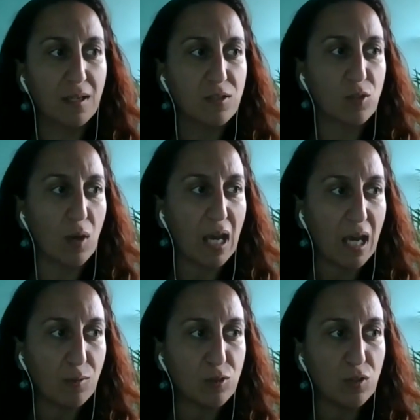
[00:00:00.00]
So
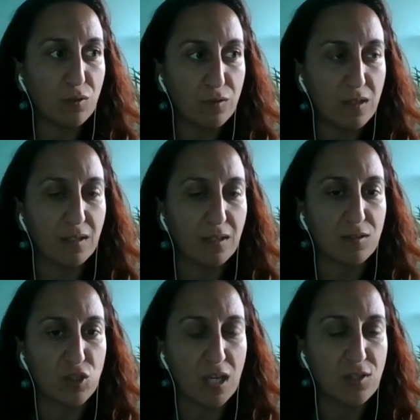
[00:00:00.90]
how do you think
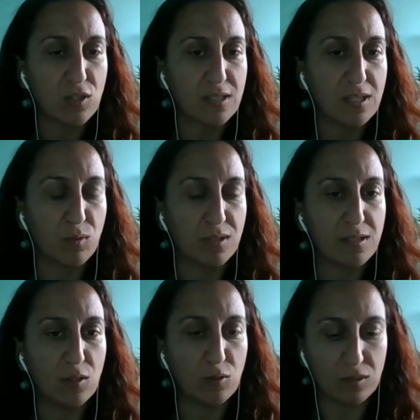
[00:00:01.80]
the changes that we're
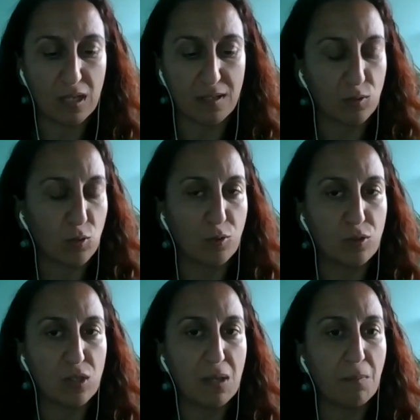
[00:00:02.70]
seeing today is going
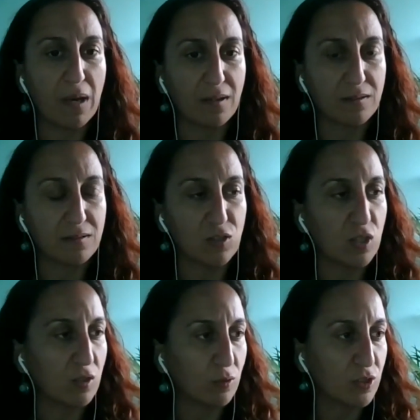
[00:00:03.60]
to impact the
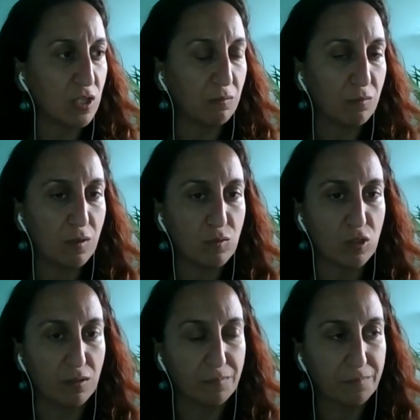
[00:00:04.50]
geology in the
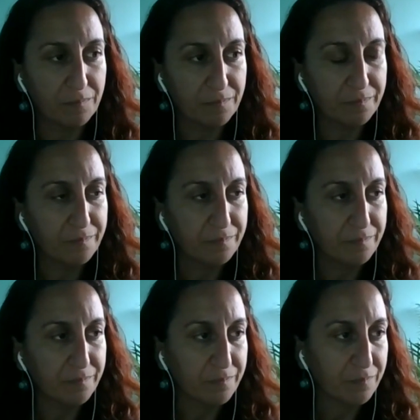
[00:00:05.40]
future?
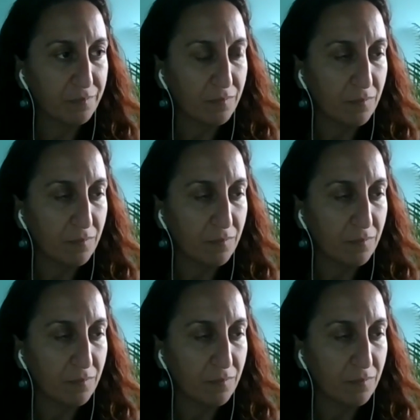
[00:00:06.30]
So